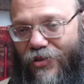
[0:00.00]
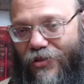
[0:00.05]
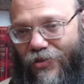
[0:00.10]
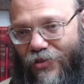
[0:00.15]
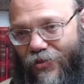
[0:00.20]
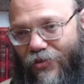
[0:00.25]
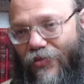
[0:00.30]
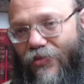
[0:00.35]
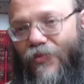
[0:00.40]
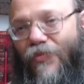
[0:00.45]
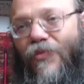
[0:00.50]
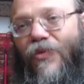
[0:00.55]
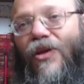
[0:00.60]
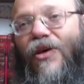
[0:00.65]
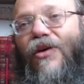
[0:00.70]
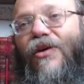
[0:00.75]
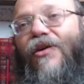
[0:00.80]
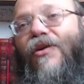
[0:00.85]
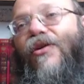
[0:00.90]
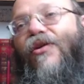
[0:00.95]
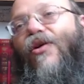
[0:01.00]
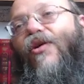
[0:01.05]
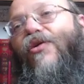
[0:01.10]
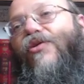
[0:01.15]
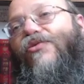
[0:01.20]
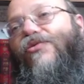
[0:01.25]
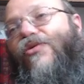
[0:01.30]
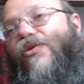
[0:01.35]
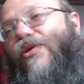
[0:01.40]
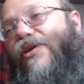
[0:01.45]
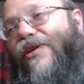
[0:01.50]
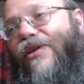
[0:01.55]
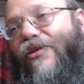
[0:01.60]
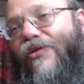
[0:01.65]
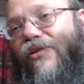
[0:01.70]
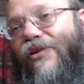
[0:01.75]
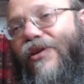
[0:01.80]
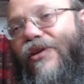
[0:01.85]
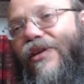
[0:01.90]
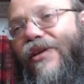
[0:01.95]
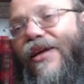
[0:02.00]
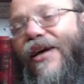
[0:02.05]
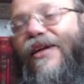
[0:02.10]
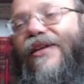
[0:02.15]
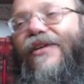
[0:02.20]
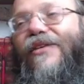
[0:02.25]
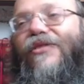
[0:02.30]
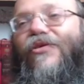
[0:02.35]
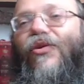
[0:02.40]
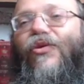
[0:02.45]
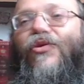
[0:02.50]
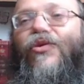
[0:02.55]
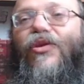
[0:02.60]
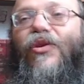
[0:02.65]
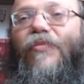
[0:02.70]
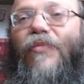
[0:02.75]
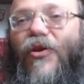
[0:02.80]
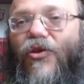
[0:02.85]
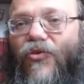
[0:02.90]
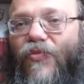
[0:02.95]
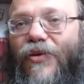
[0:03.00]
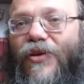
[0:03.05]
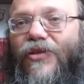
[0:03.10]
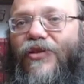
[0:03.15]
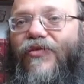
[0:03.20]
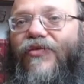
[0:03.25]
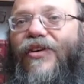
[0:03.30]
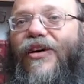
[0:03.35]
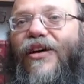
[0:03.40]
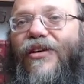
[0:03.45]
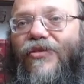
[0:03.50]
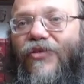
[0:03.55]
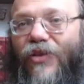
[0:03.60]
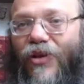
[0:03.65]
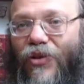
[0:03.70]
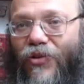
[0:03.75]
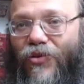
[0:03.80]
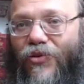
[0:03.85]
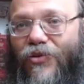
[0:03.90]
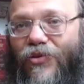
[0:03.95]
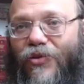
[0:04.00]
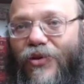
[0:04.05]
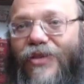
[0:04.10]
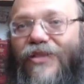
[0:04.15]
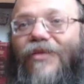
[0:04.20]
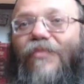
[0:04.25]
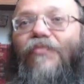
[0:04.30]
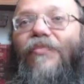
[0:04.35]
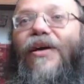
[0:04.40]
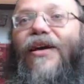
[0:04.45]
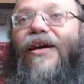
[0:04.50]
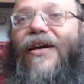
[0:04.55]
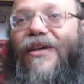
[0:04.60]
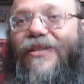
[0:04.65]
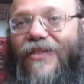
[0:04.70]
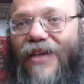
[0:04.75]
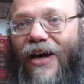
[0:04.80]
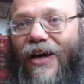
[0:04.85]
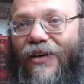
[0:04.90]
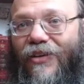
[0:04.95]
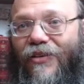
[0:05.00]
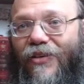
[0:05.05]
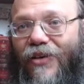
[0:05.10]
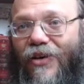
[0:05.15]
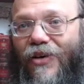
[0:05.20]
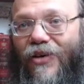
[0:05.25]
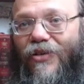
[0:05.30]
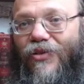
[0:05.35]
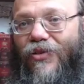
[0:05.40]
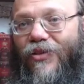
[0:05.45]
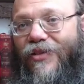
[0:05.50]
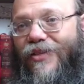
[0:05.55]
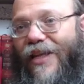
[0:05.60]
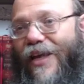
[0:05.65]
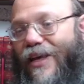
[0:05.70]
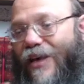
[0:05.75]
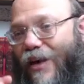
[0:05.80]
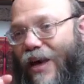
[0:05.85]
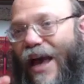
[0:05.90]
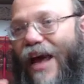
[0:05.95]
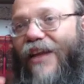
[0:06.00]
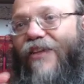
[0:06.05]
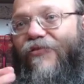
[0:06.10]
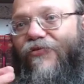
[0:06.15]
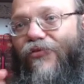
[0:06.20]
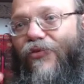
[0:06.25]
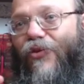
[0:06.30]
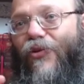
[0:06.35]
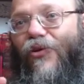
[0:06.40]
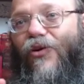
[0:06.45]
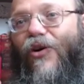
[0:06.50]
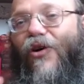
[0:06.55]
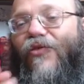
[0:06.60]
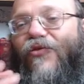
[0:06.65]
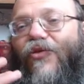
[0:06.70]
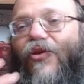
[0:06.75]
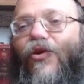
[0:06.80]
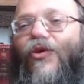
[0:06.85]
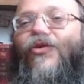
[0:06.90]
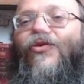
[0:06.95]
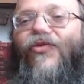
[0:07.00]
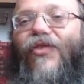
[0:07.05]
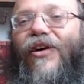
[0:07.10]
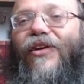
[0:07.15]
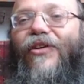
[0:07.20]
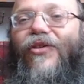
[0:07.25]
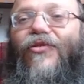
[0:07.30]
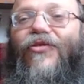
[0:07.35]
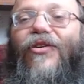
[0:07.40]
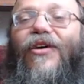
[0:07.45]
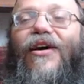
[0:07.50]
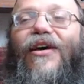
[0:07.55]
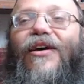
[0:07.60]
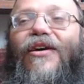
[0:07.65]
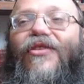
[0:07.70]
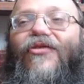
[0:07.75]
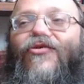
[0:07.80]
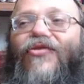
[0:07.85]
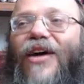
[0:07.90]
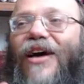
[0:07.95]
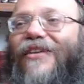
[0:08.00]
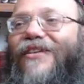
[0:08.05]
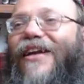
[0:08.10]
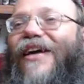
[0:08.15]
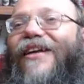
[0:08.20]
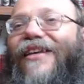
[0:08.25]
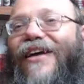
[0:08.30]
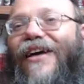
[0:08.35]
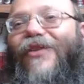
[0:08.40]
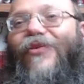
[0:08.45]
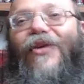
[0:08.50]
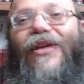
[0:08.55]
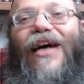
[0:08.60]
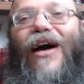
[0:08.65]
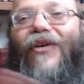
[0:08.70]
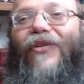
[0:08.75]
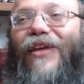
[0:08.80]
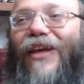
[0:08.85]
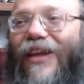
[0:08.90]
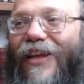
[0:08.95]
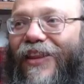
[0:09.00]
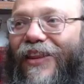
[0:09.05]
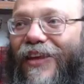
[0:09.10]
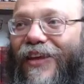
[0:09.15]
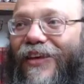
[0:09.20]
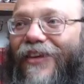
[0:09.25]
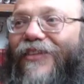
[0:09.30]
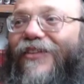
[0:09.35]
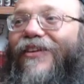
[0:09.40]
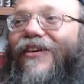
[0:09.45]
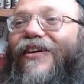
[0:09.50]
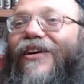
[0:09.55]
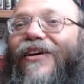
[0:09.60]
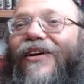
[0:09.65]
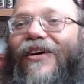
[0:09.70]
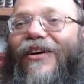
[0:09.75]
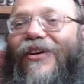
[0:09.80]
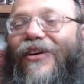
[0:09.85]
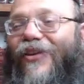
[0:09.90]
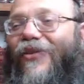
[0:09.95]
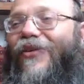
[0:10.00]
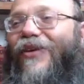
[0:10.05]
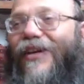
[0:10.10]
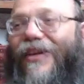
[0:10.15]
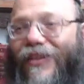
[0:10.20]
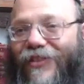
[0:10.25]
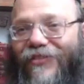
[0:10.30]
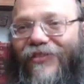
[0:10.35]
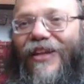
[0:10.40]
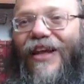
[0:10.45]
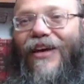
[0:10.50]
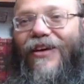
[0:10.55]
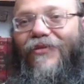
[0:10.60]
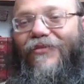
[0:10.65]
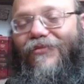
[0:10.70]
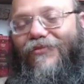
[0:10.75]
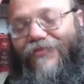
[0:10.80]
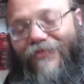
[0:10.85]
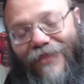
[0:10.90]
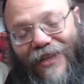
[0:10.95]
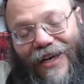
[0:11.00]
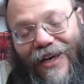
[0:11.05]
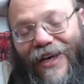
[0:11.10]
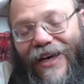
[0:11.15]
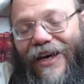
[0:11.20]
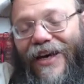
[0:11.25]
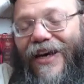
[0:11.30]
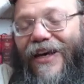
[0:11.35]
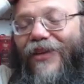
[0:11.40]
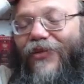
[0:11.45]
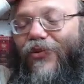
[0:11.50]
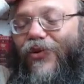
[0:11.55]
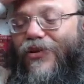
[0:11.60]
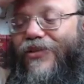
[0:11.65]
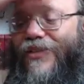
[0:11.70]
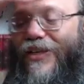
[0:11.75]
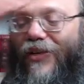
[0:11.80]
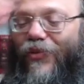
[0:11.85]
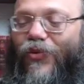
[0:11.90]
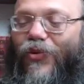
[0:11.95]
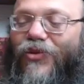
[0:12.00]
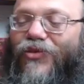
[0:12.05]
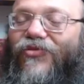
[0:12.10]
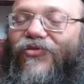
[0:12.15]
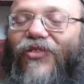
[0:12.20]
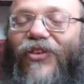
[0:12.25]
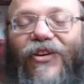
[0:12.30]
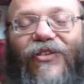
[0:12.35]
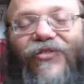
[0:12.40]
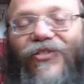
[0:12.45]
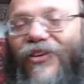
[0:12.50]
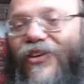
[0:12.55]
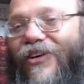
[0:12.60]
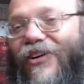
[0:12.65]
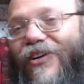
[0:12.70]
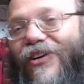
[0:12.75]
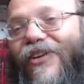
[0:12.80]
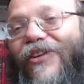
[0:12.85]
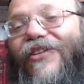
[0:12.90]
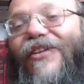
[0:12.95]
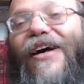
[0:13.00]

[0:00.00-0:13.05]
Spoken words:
So also included in that is also the measurements of the Chazon Ish. So it's a big kazait. So it's like a handful of horseradish, just like that, without anything. With lettuce at work. It was very hard.